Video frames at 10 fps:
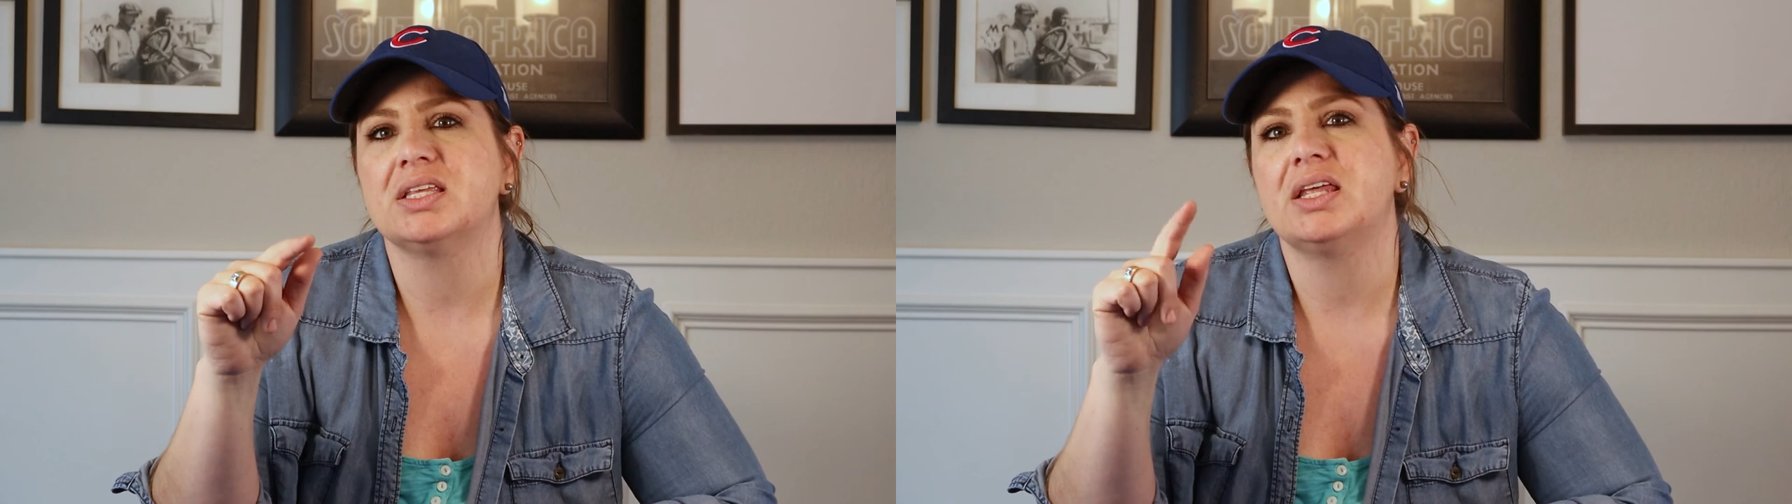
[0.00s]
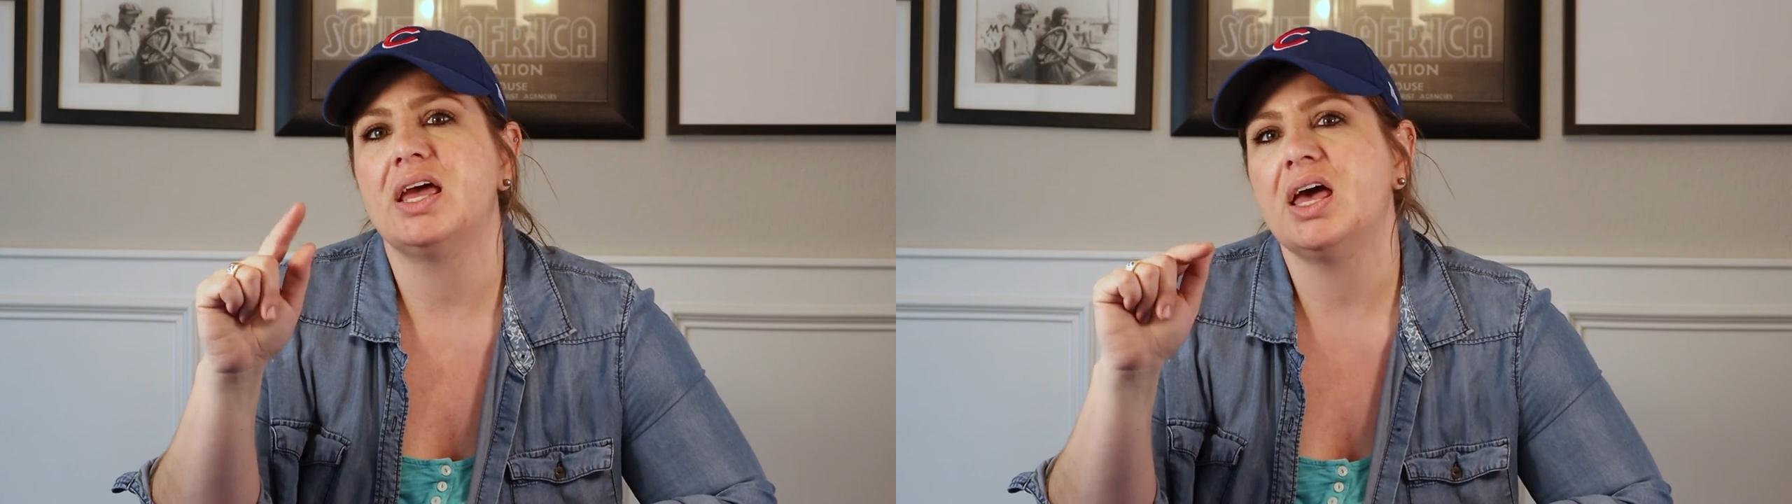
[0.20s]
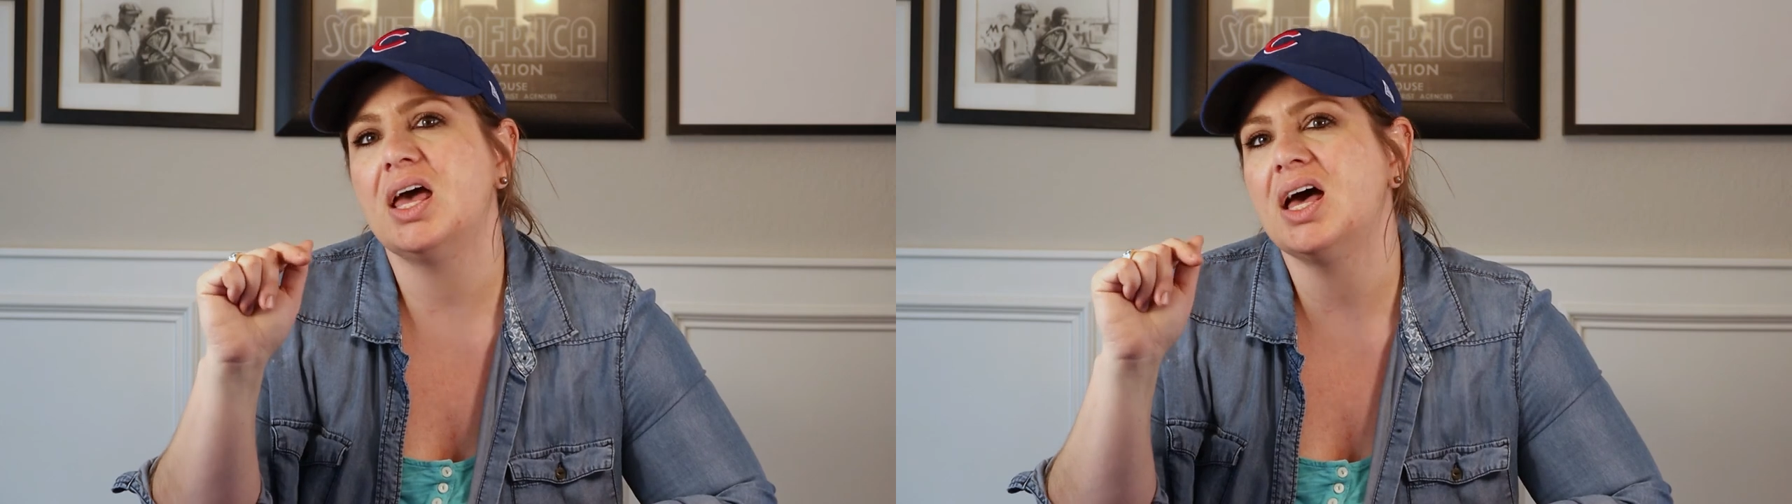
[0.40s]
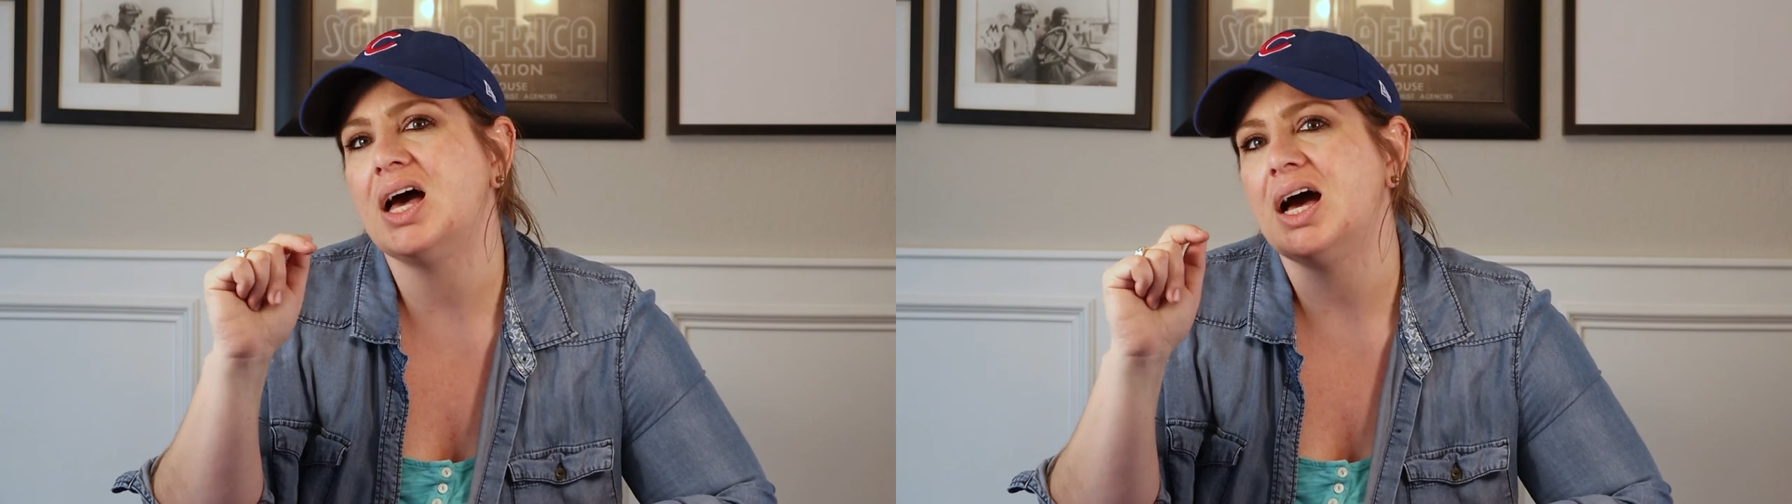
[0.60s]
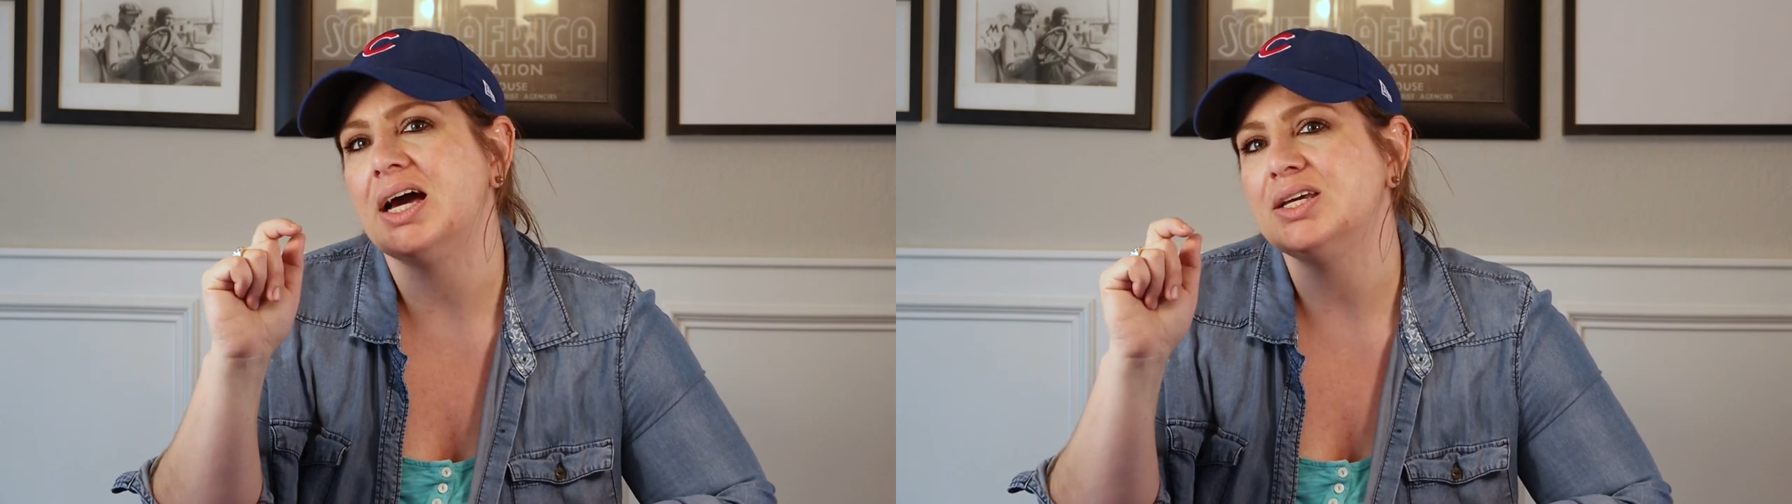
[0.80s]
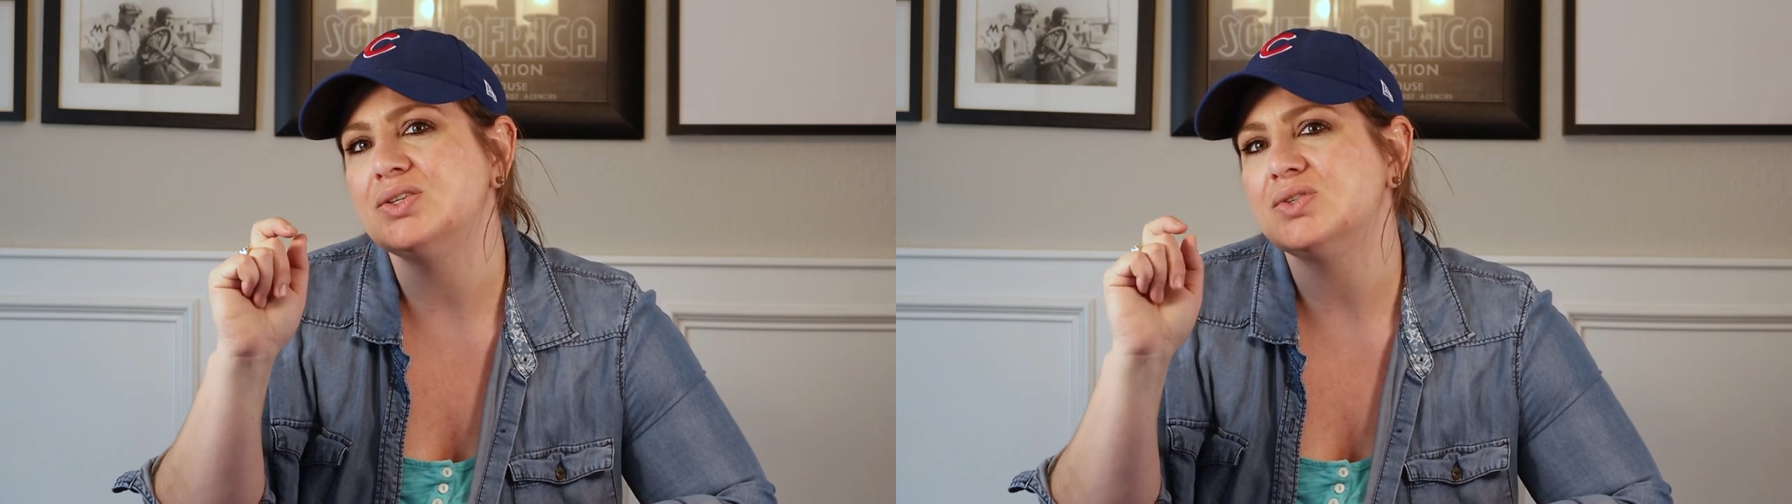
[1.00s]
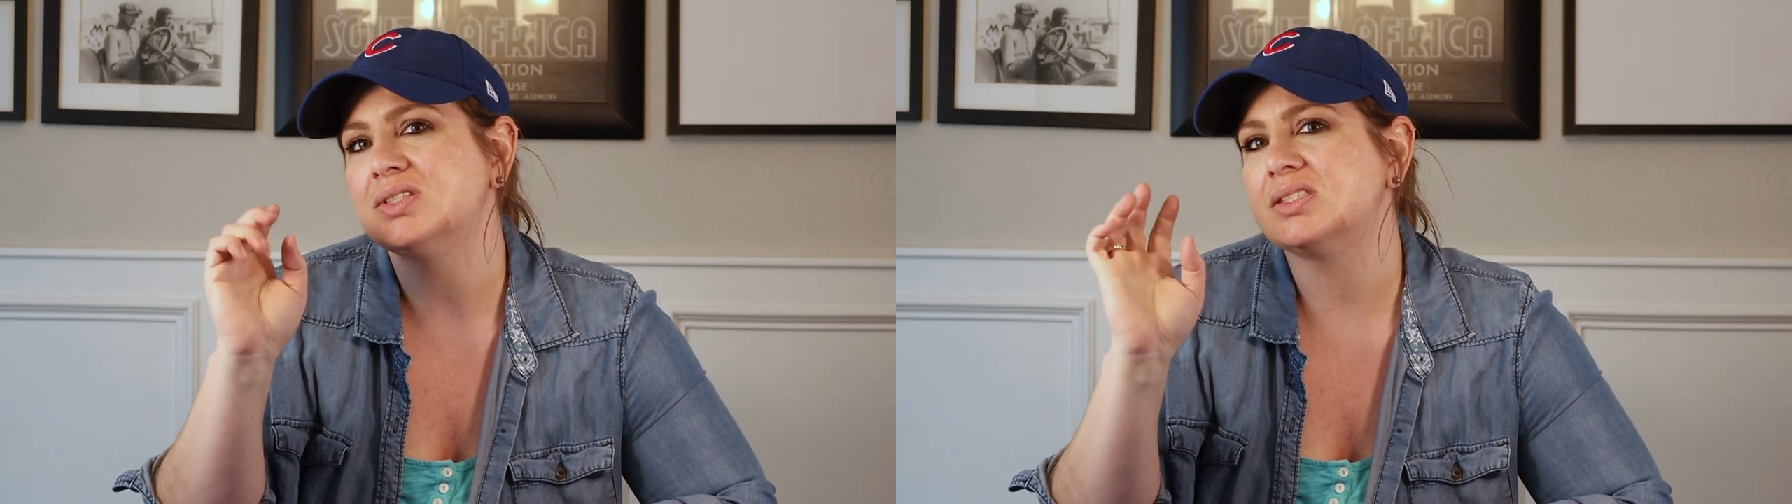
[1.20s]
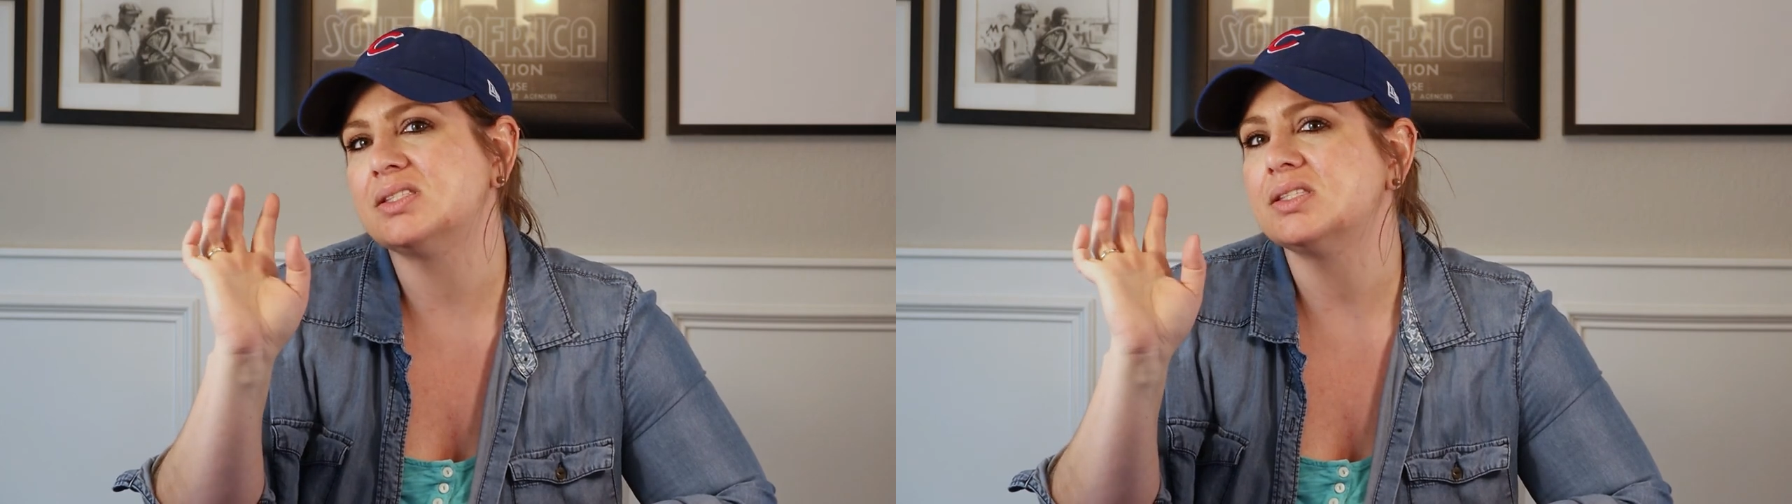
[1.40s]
that I use,